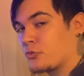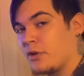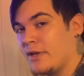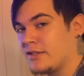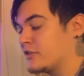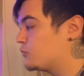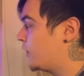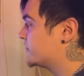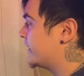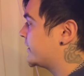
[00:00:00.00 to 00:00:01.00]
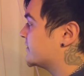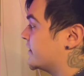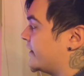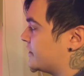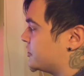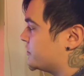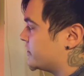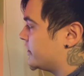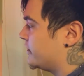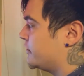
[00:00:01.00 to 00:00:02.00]
3 minutes and 12 seconds. And that's
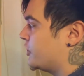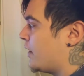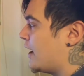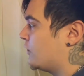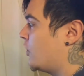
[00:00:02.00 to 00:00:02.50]
usually, you know, how